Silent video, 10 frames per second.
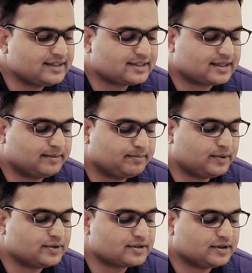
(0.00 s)
is
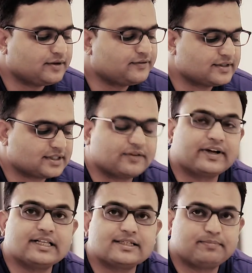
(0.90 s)
composed of
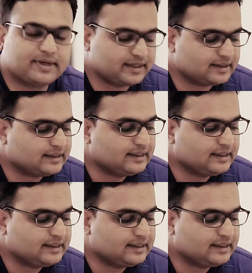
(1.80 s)
cervical spine.